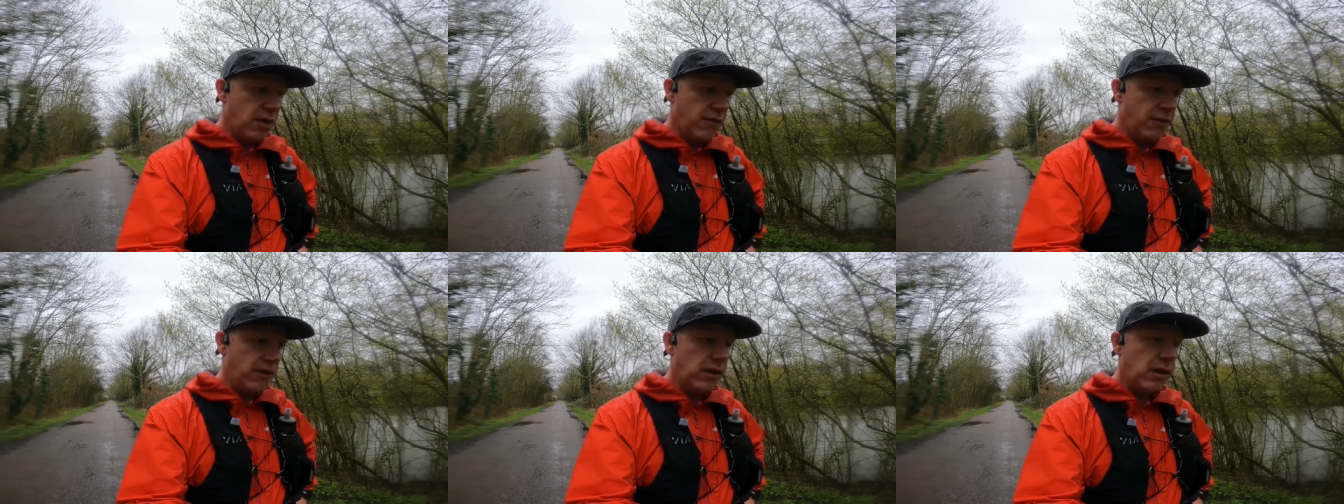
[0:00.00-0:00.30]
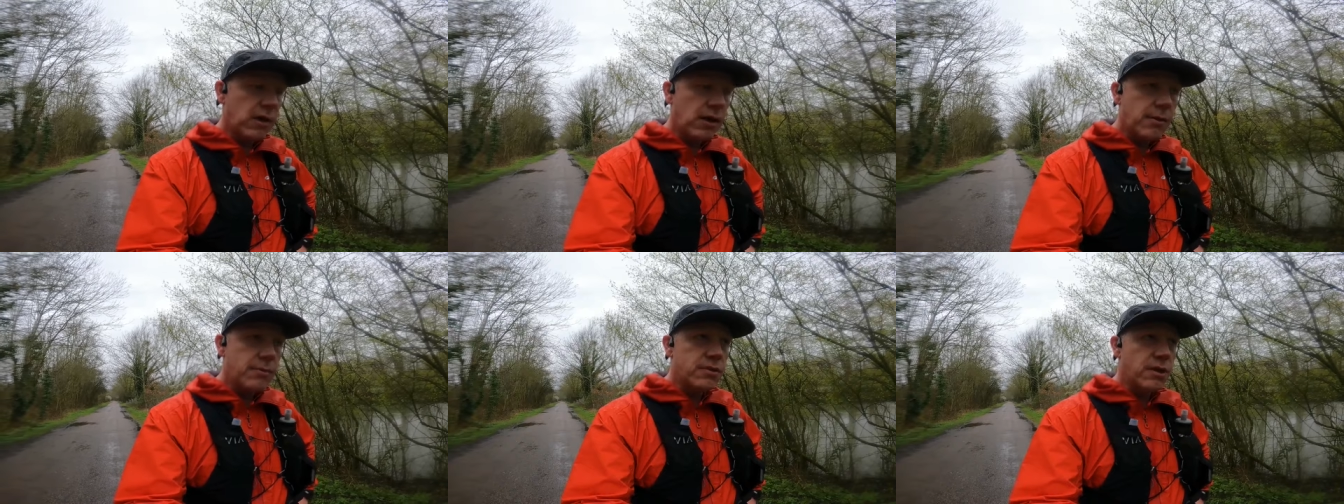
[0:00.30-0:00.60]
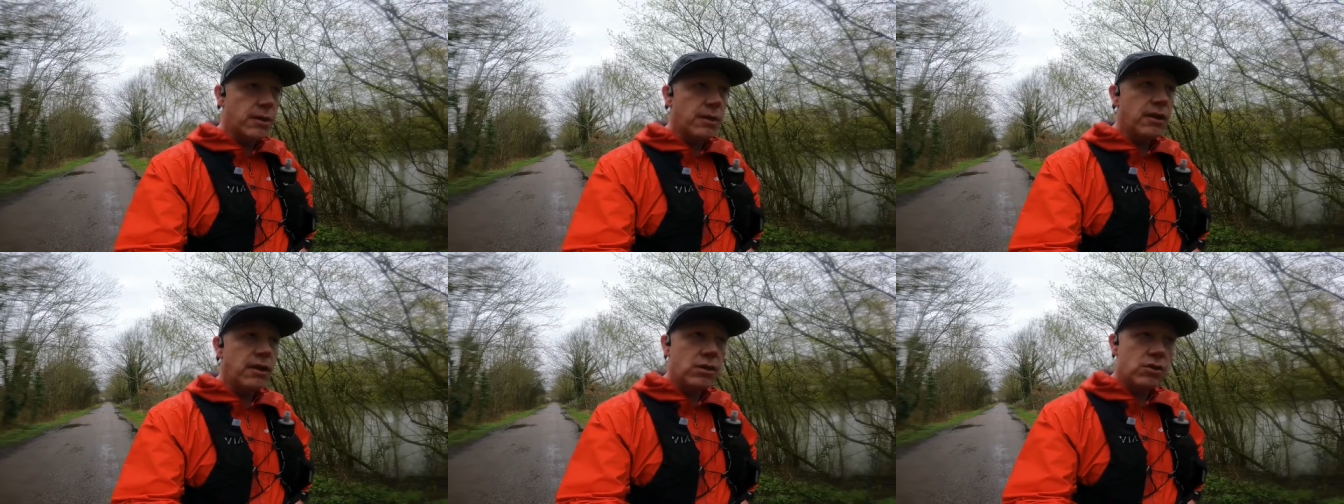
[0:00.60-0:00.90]
I think it
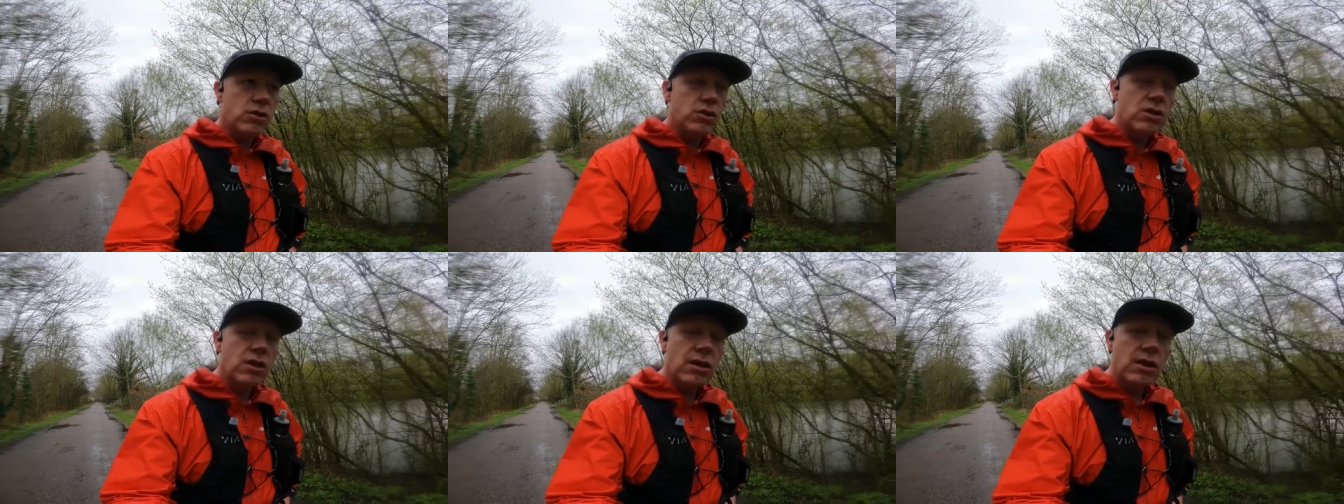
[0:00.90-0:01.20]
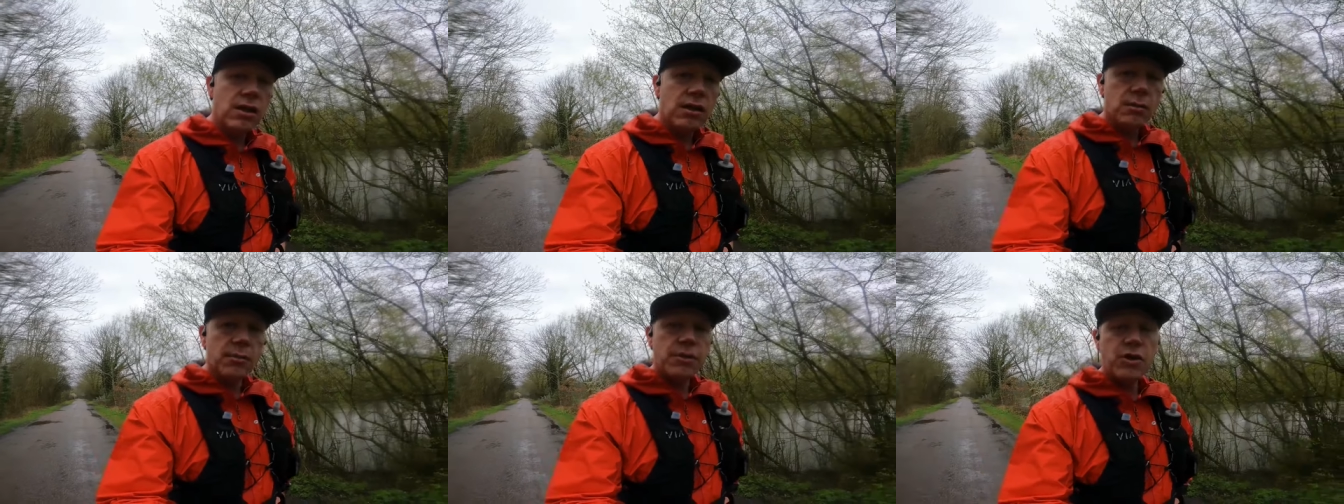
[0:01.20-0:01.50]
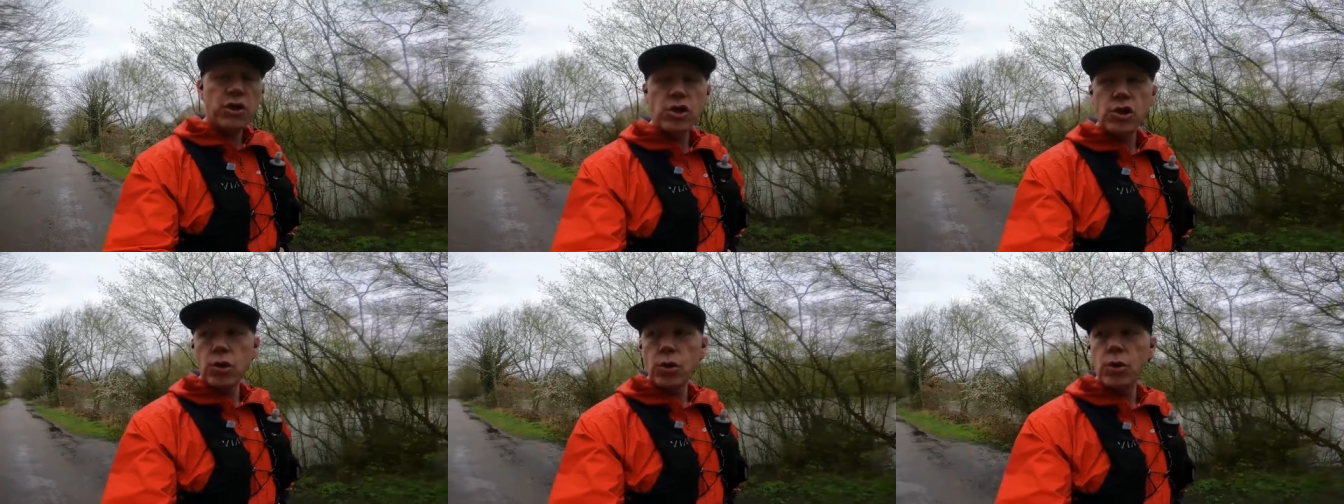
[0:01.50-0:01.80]
comes up just a little
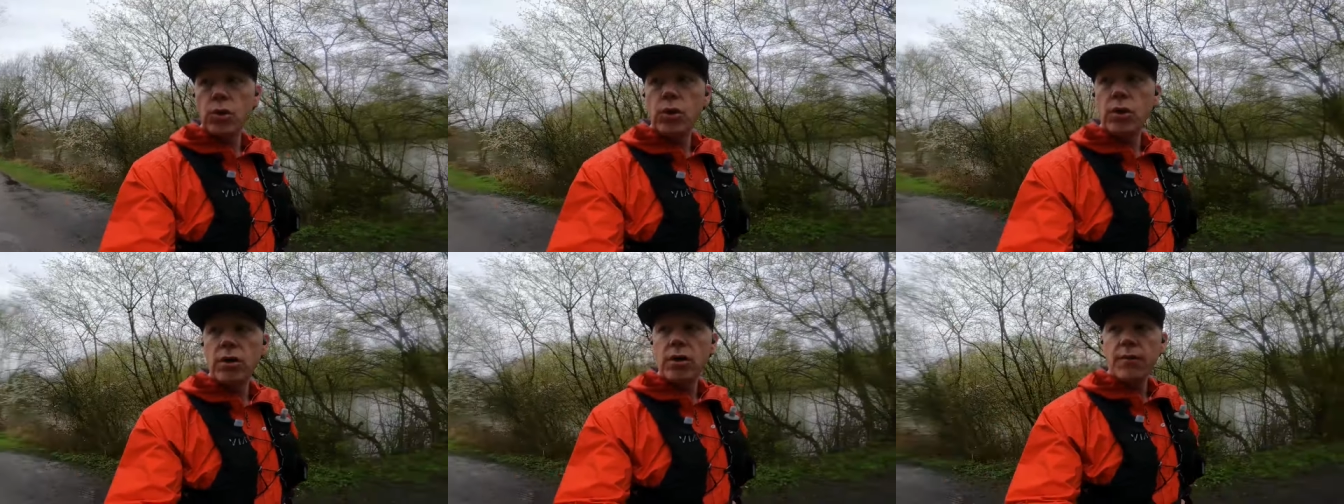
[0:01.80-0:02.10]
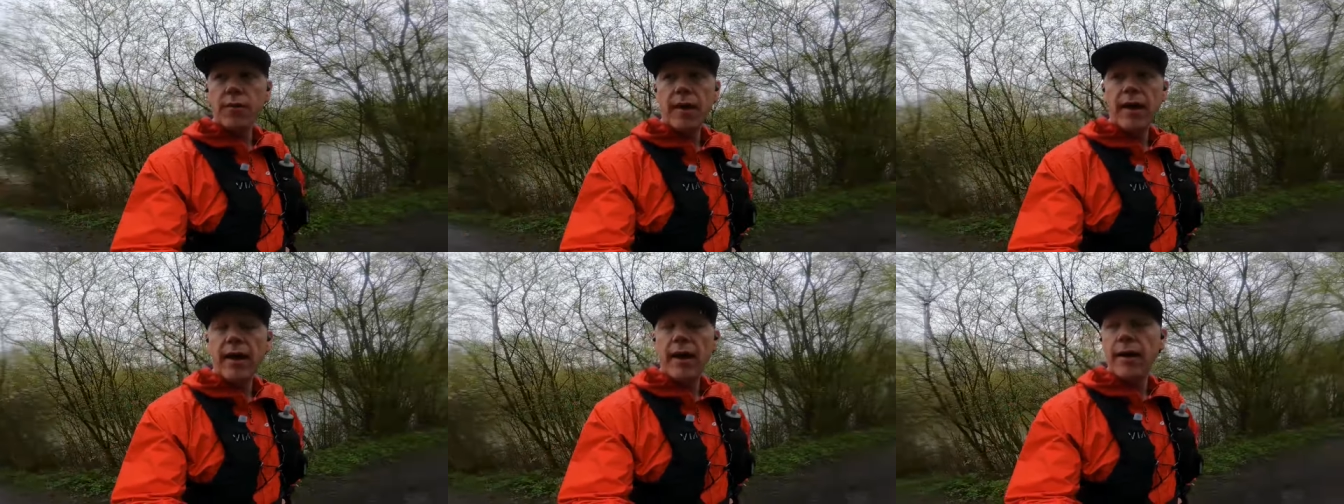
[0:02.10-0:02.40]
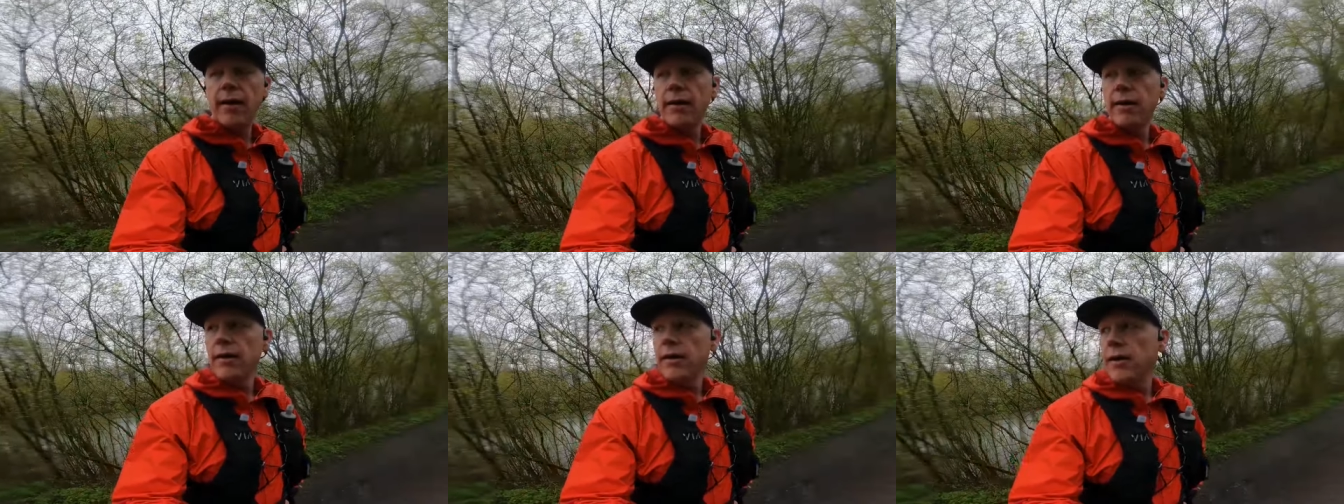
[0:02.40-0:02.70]
bit short of
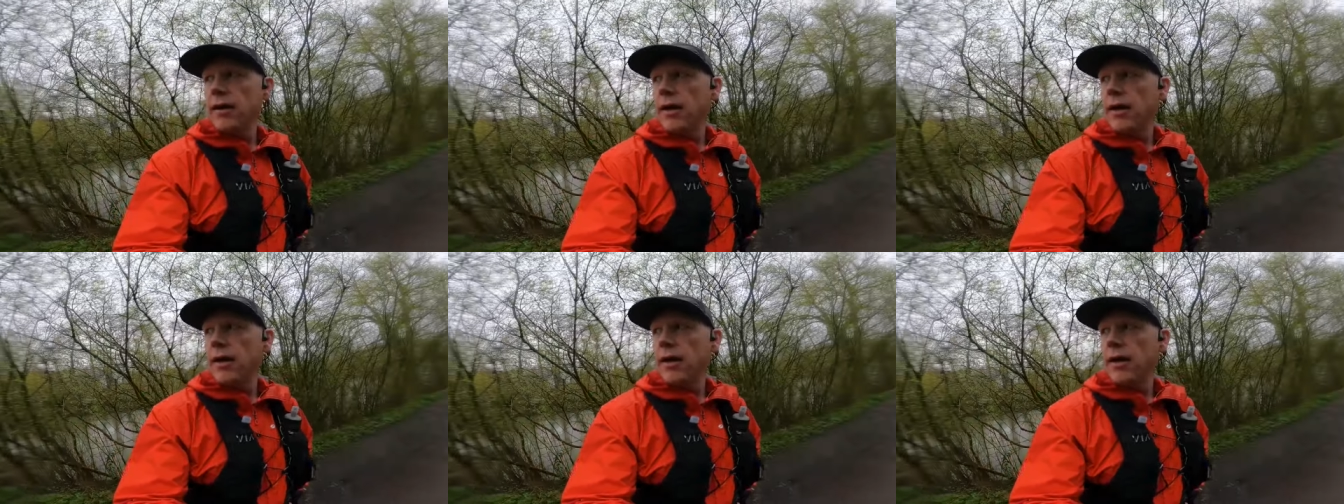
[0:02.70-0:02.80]
that,